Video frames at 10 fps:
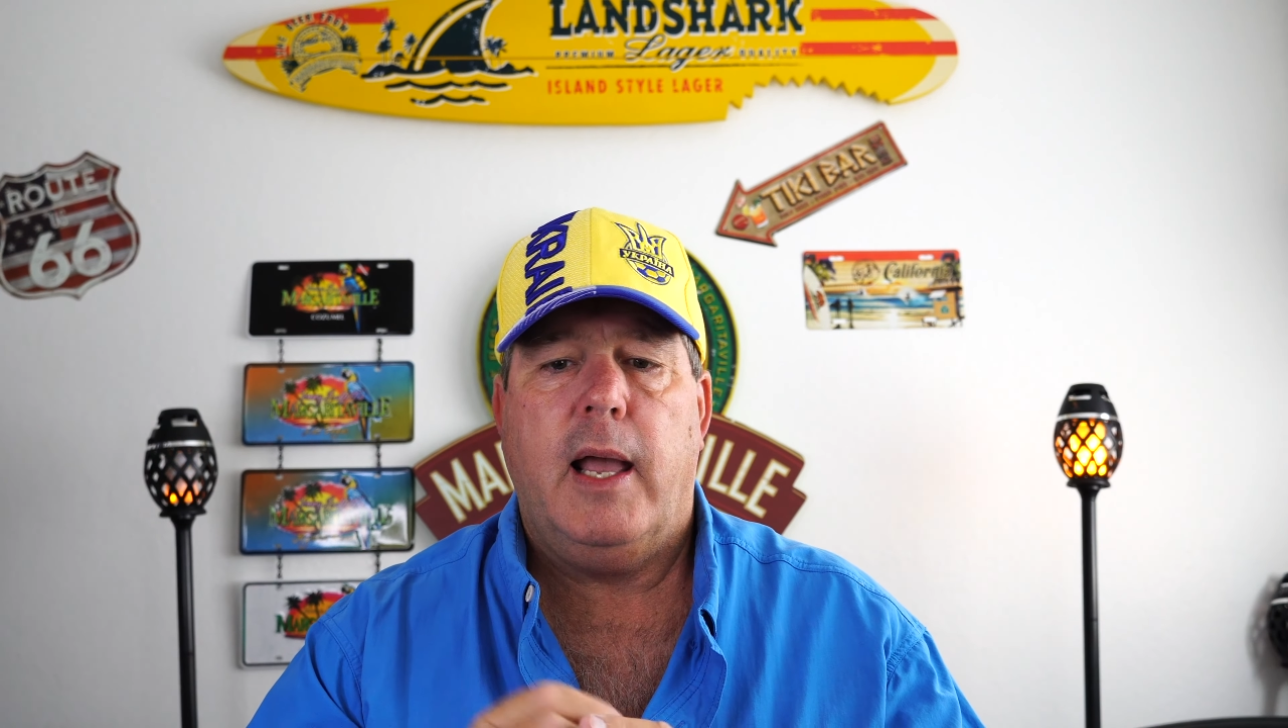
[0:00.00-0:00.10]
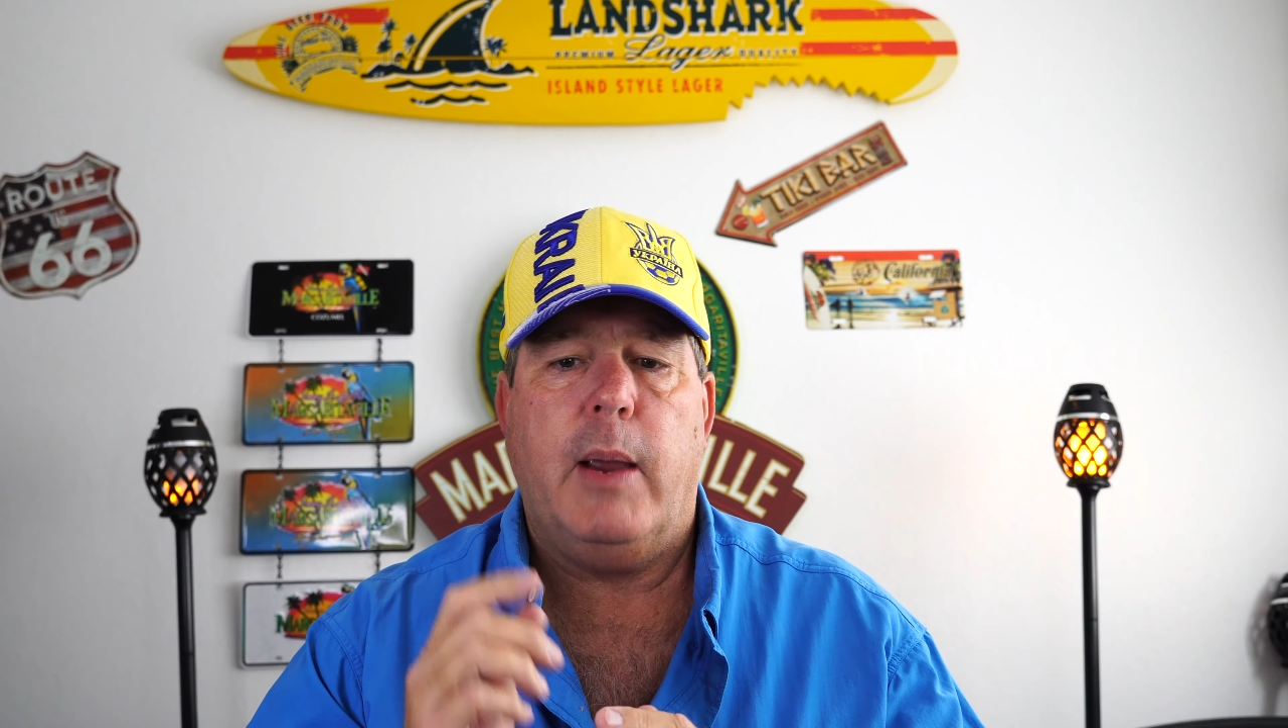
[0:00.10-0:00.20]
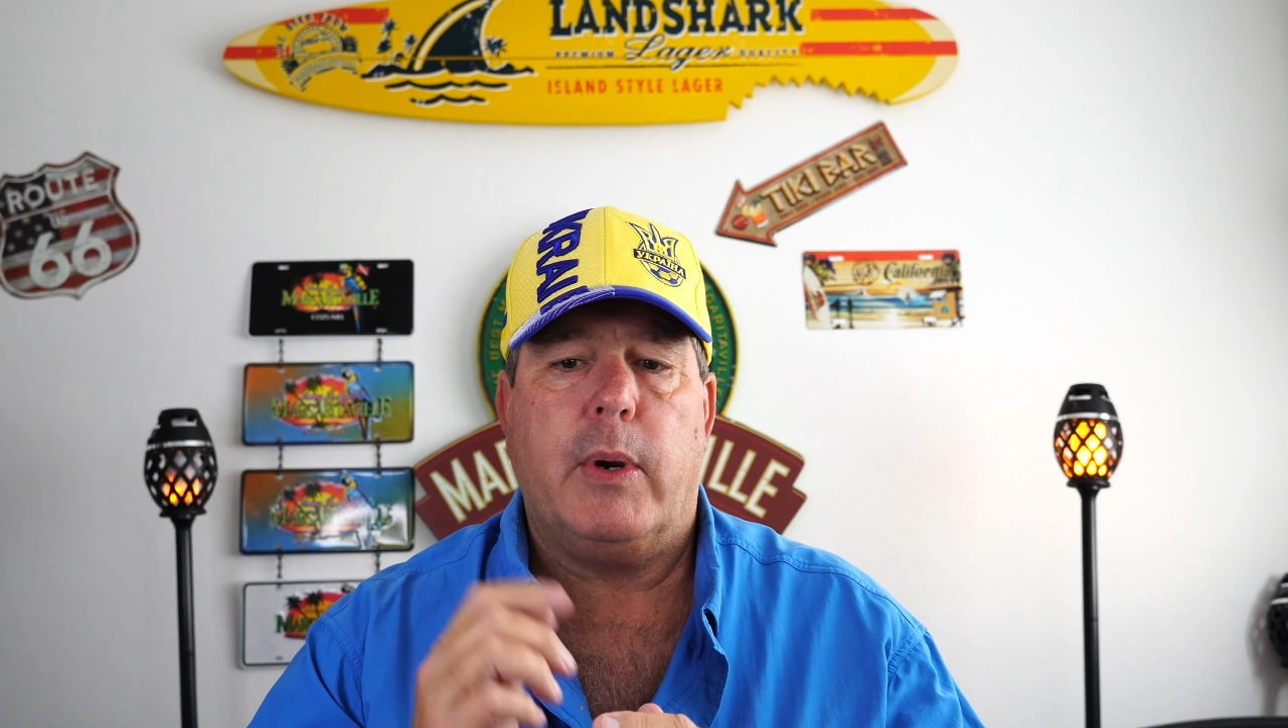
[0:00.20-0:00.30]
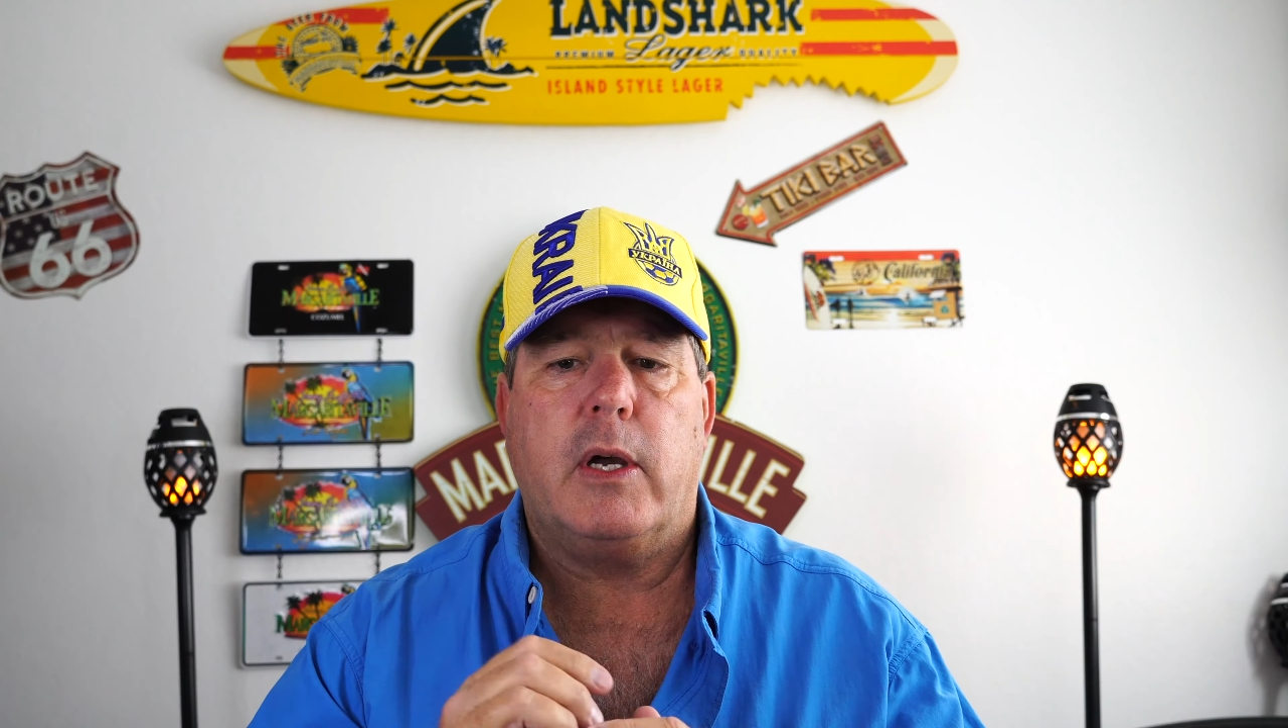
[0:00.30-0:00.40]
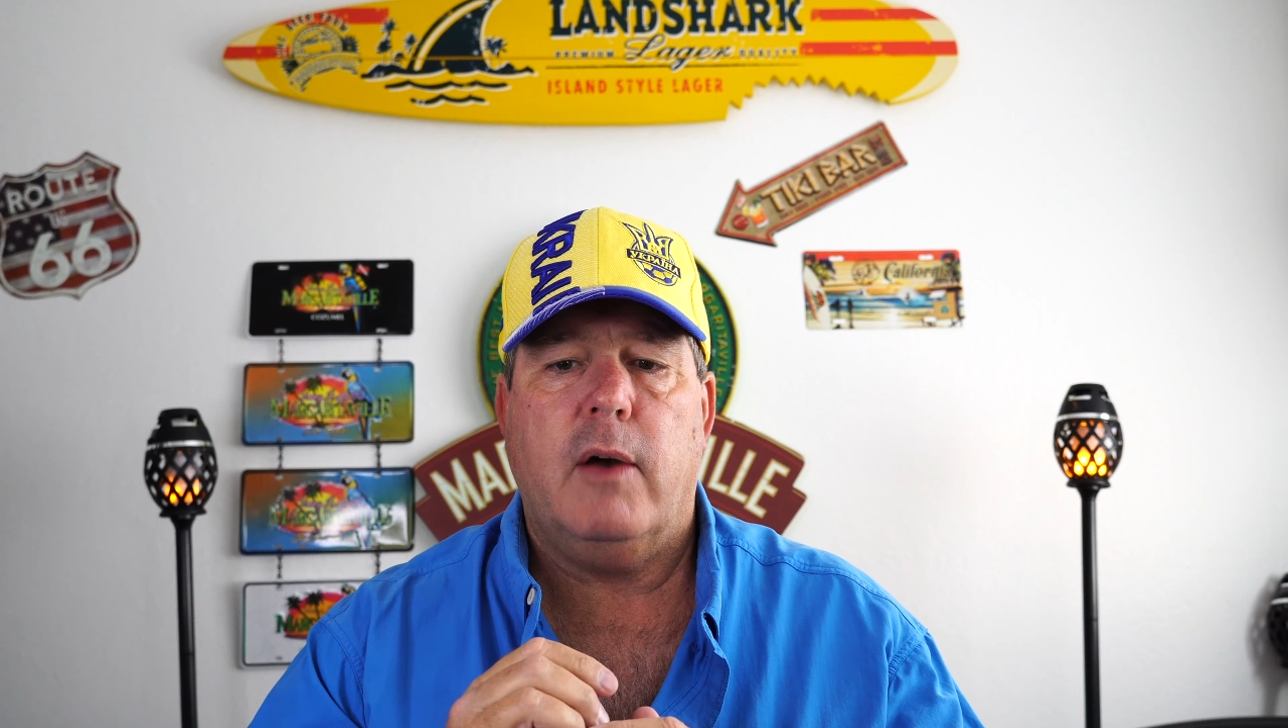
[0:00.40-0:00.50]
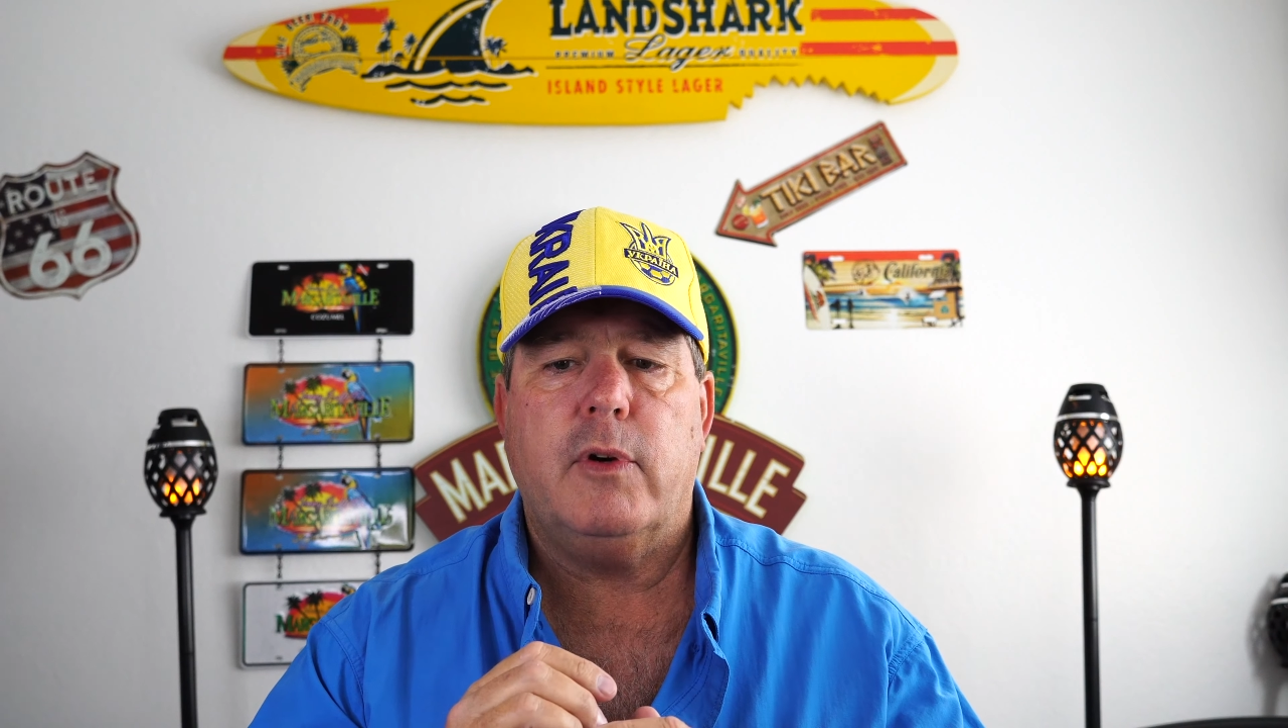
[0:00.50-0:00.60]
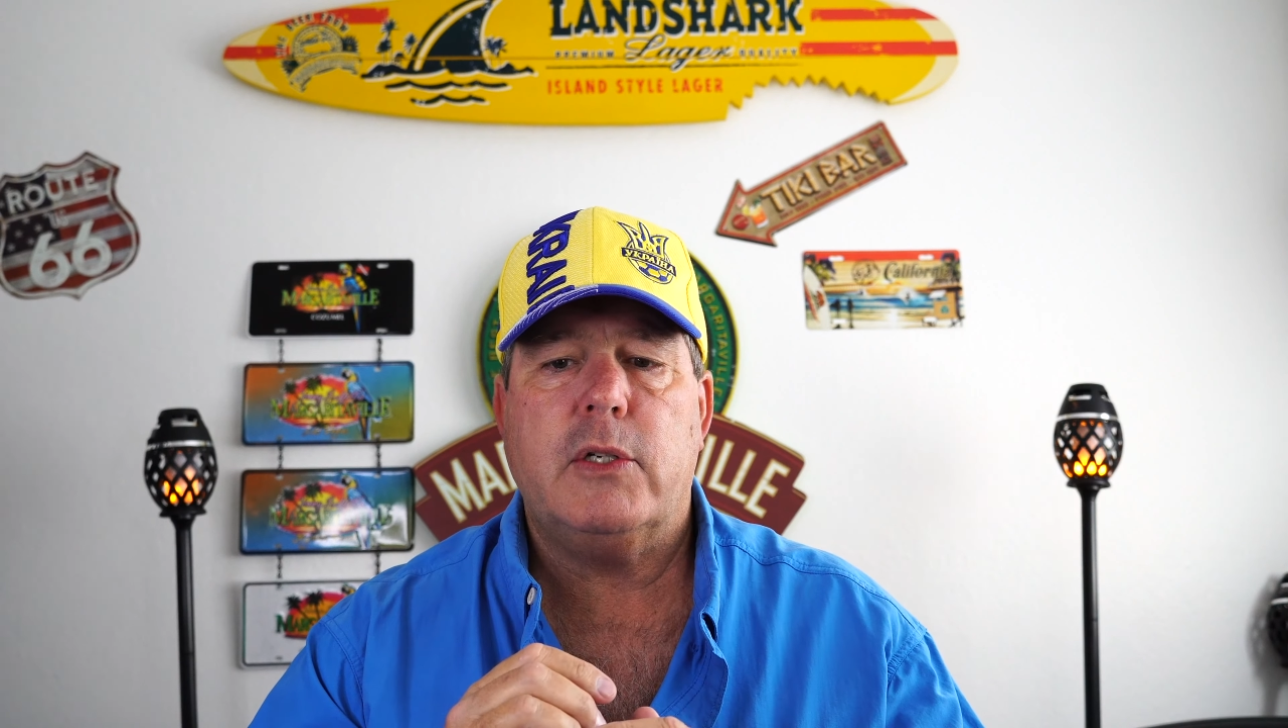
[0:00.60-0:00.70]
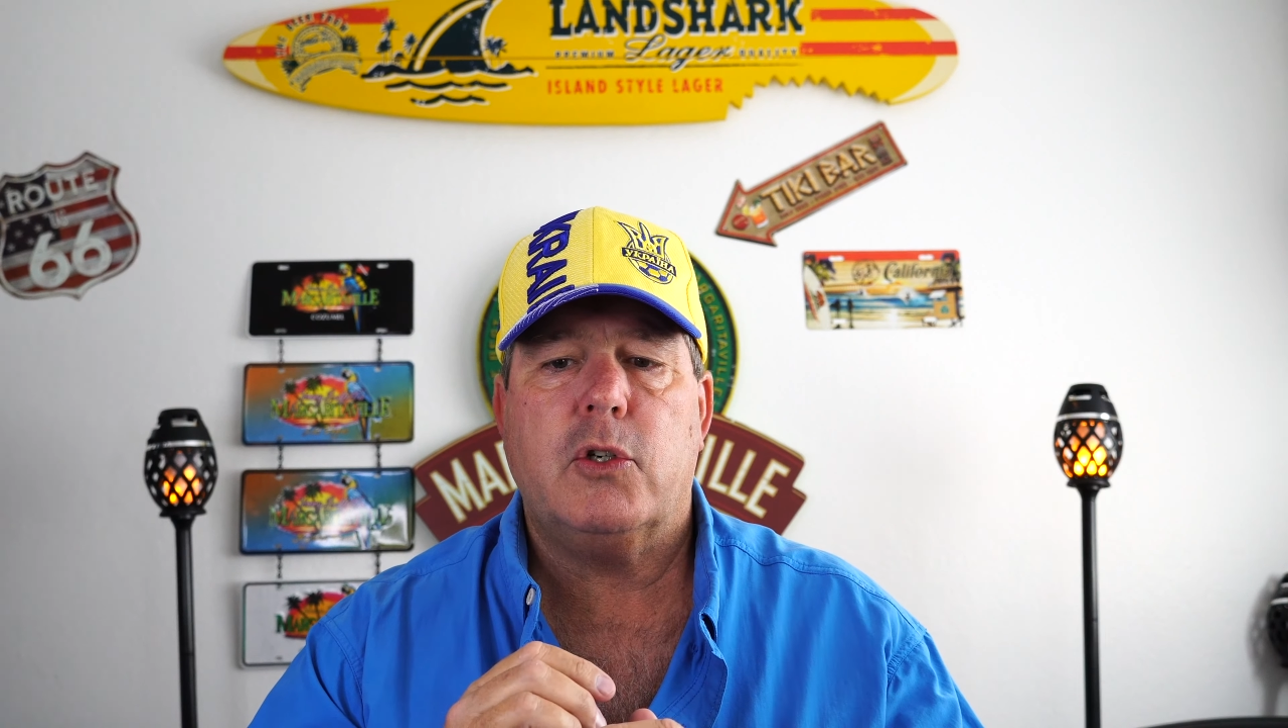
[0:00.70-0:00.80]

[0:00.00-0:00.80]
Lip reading: A recovery